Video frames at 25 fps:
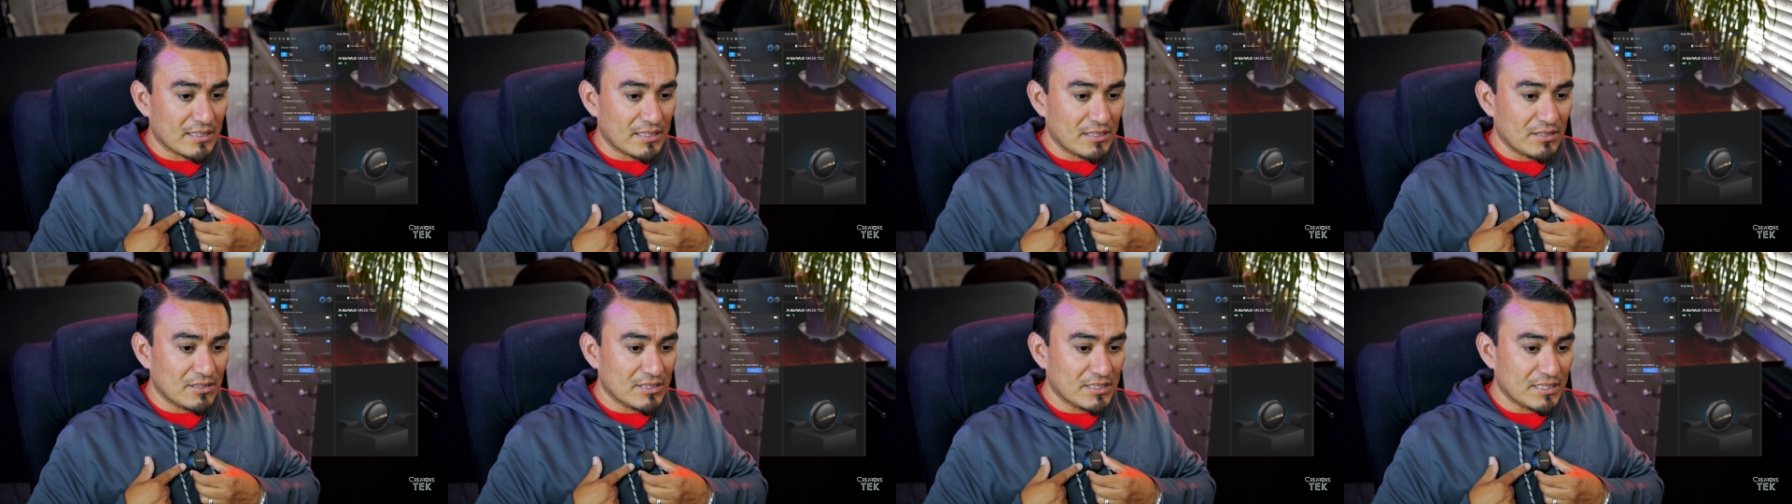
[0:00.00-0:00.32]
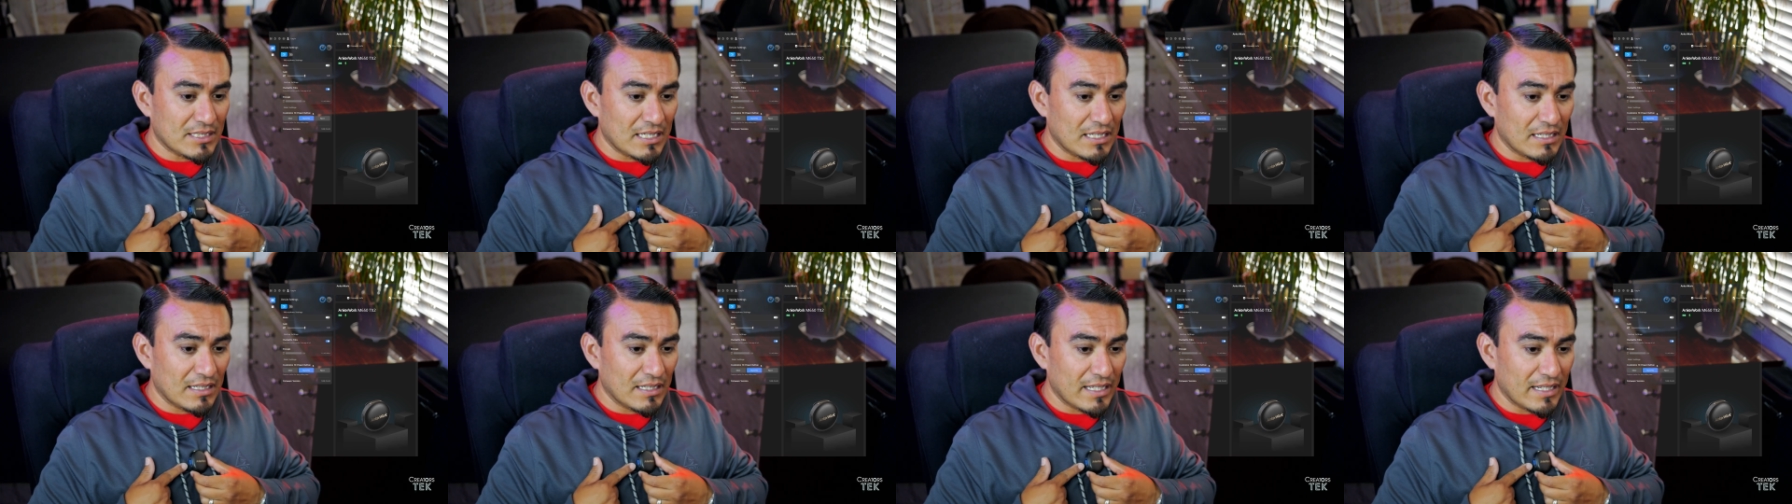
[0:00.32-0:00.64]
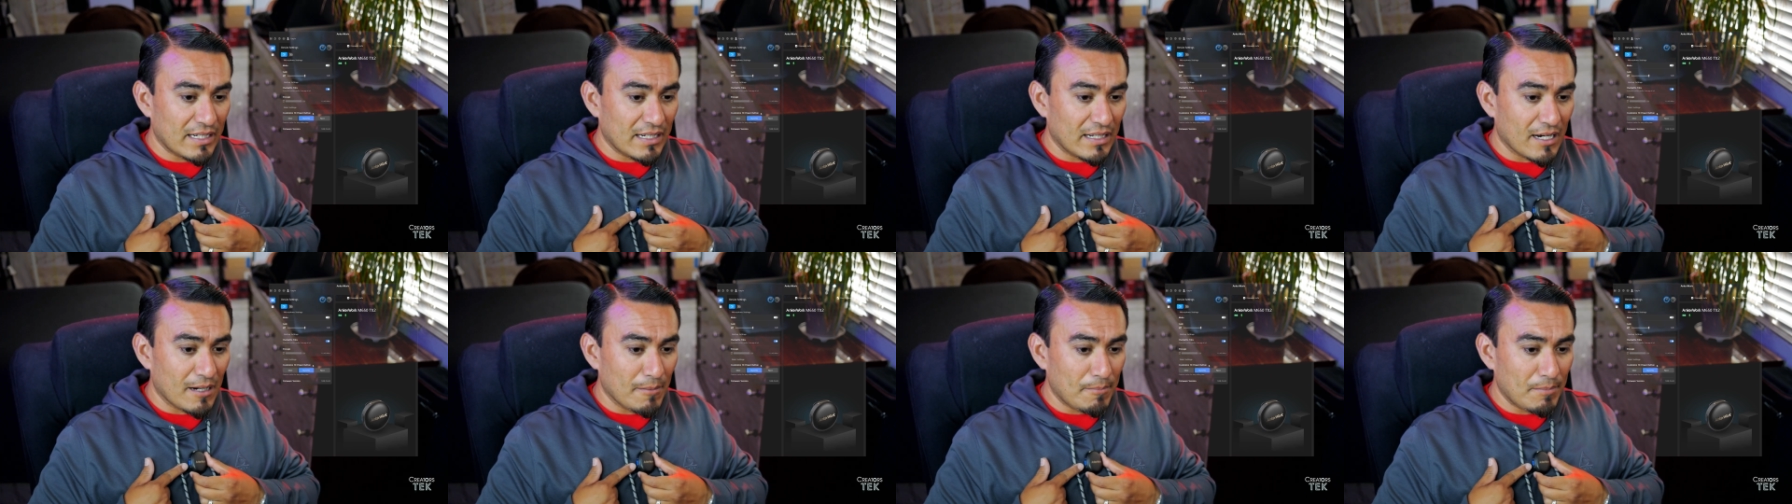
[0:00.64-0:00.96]
you see
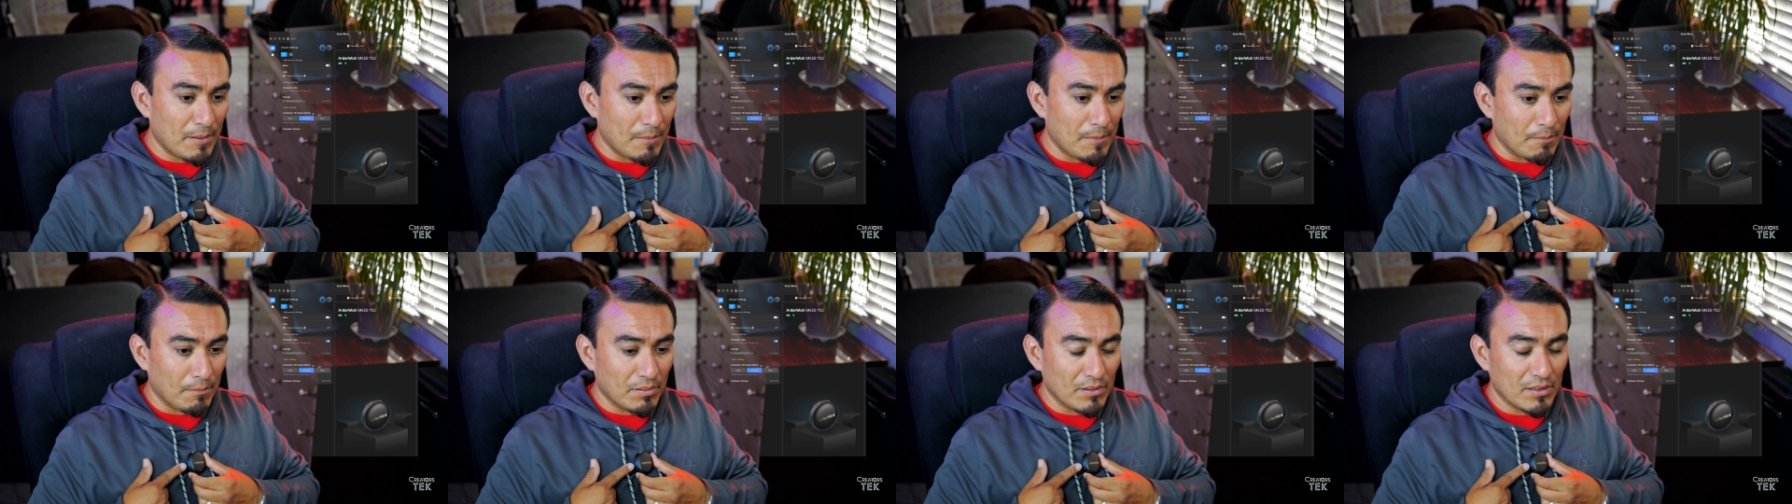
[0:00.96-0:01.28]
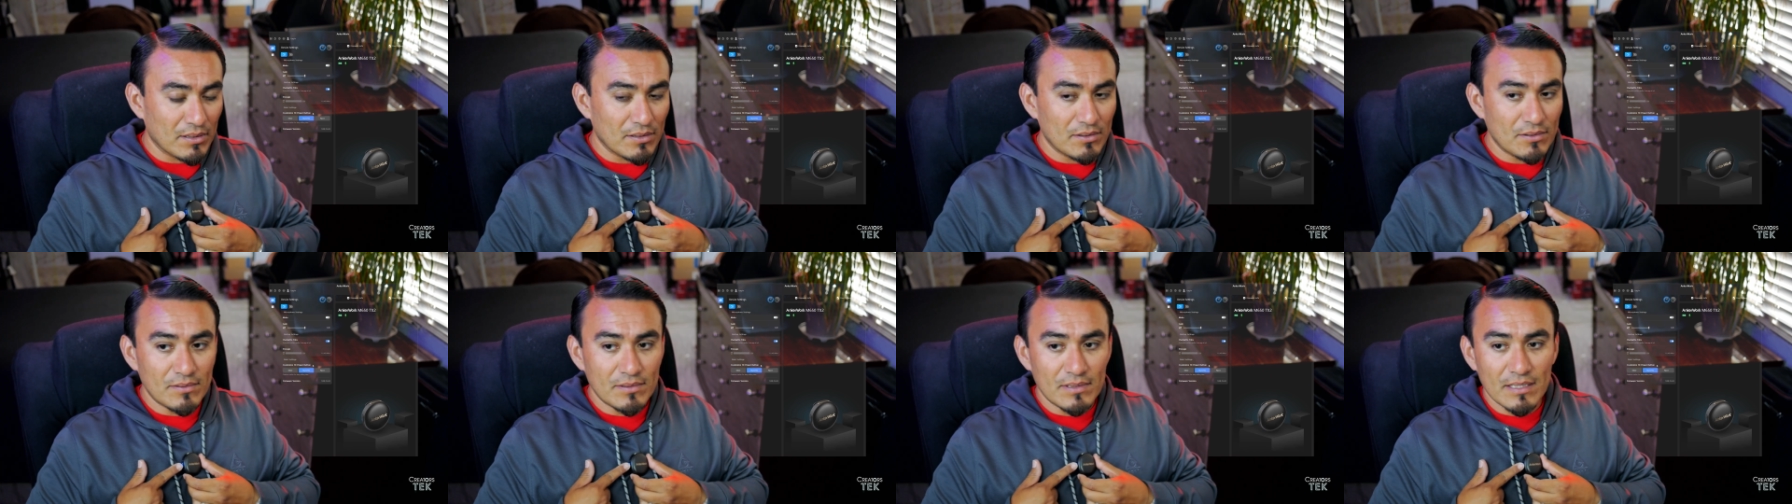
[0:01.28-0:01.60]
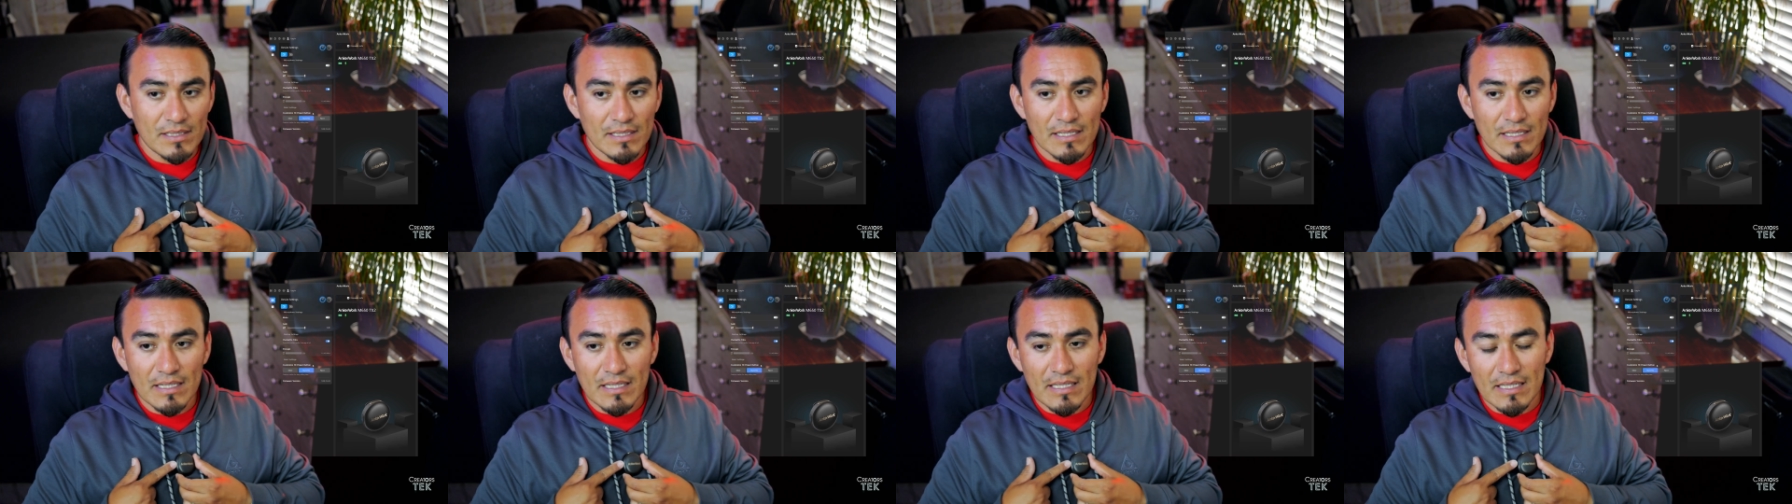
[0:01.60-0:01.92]
lit up in blue.
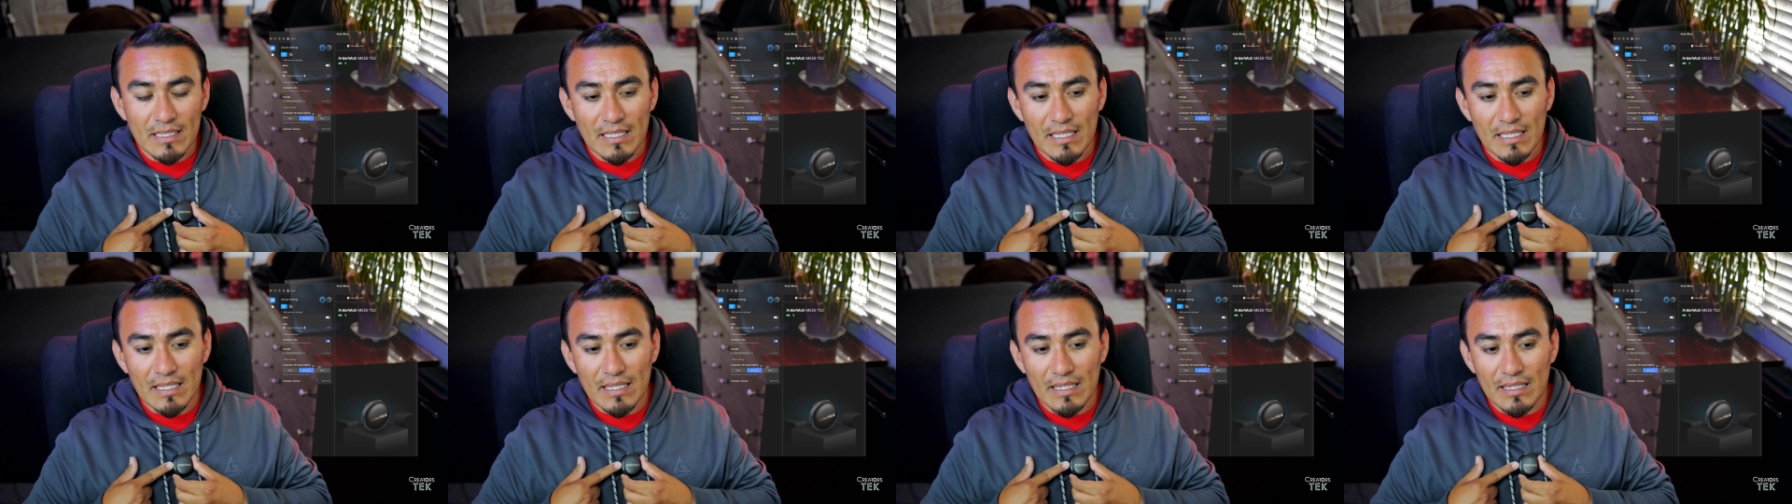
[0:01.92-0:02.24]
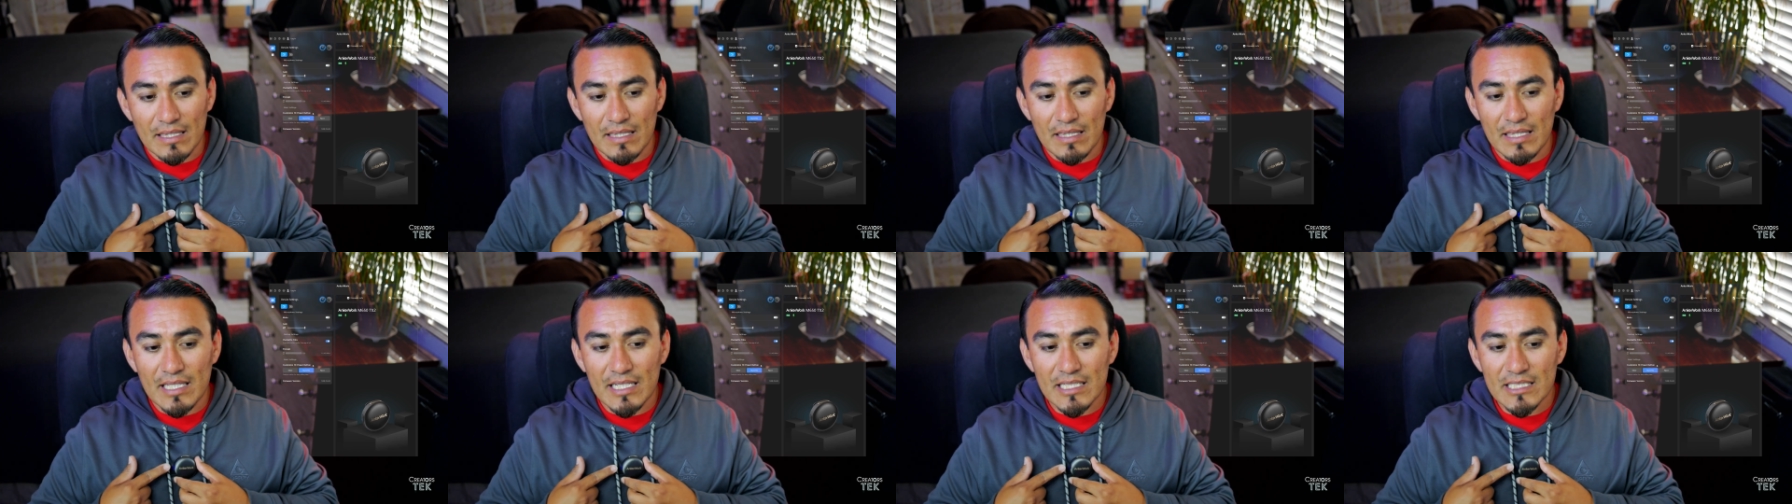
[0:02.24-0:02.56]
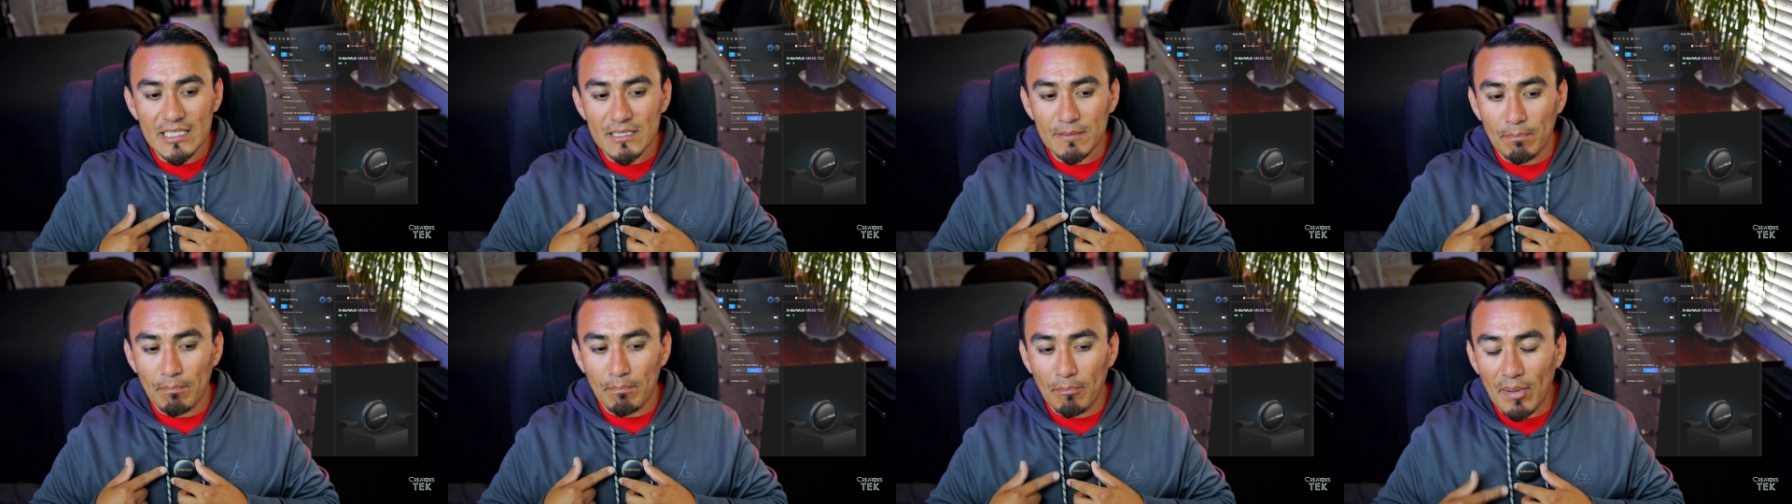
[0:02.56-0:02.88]

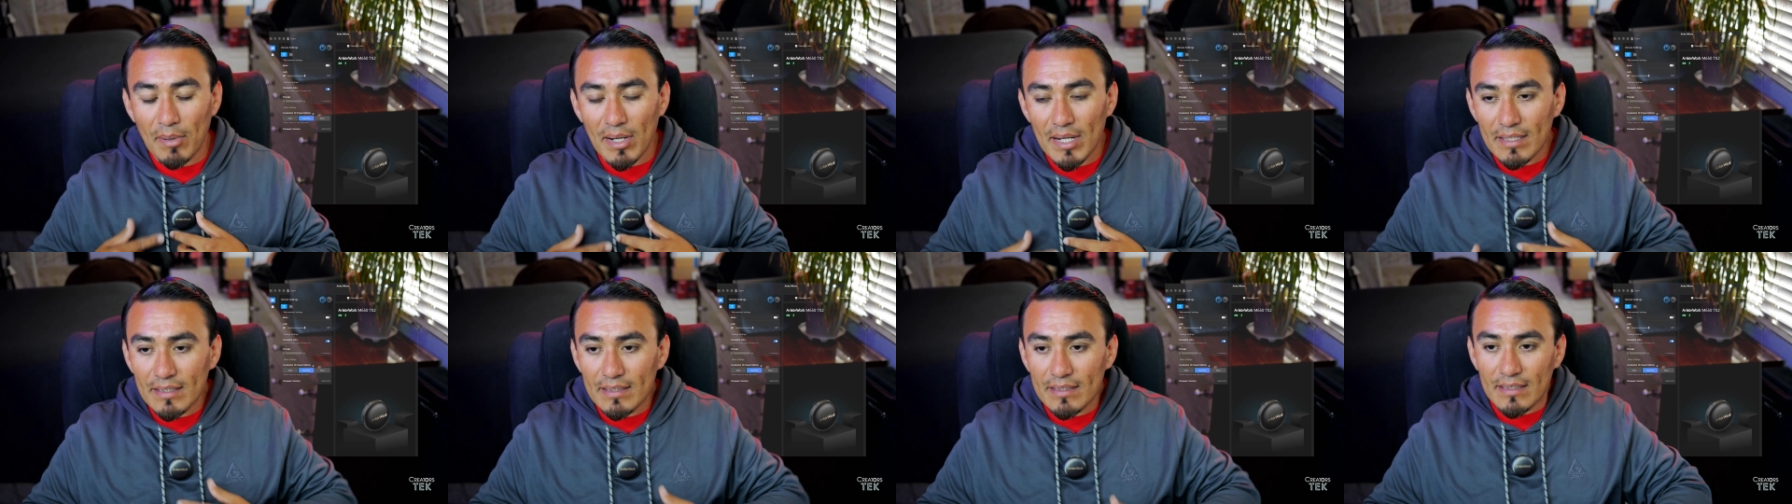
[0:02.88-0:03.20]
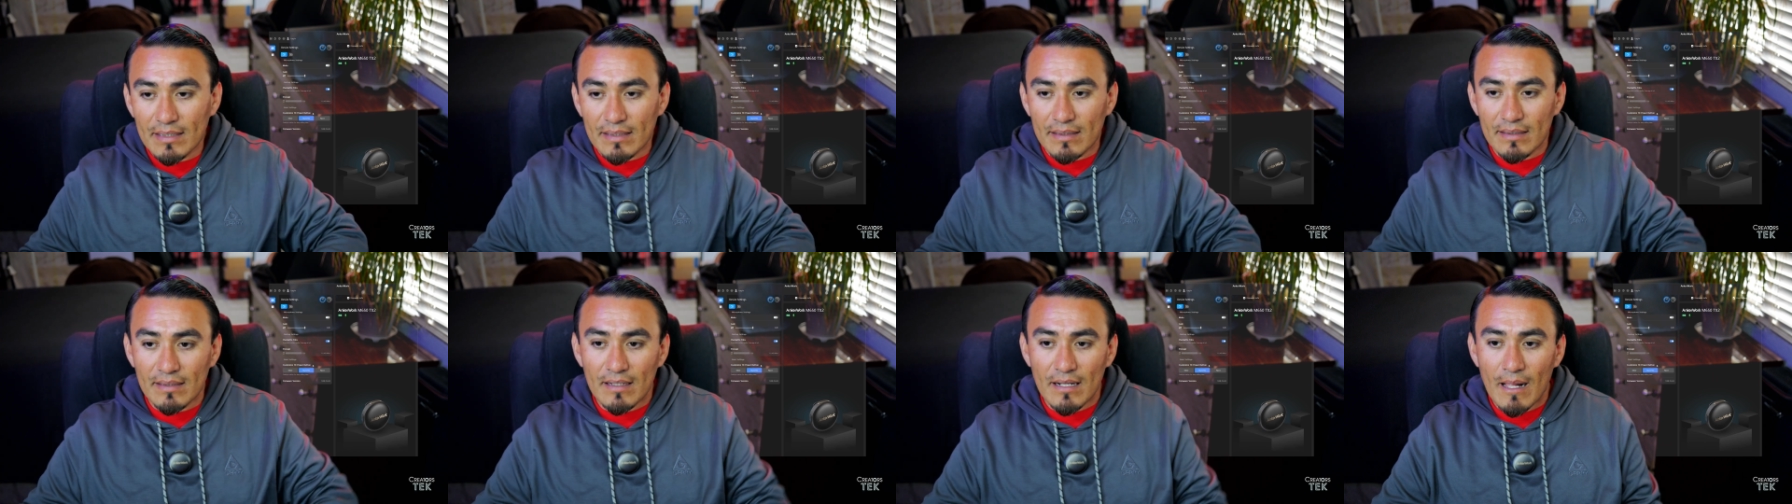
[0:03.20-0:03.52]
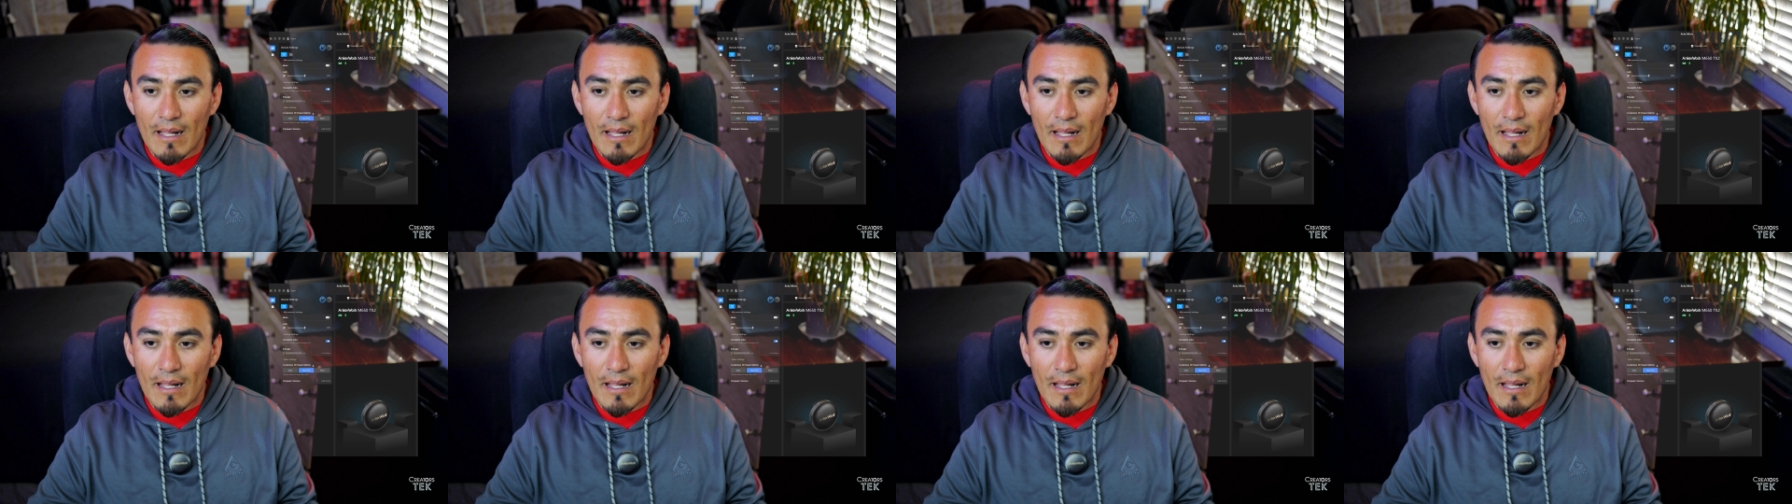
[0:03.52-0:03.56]
This button,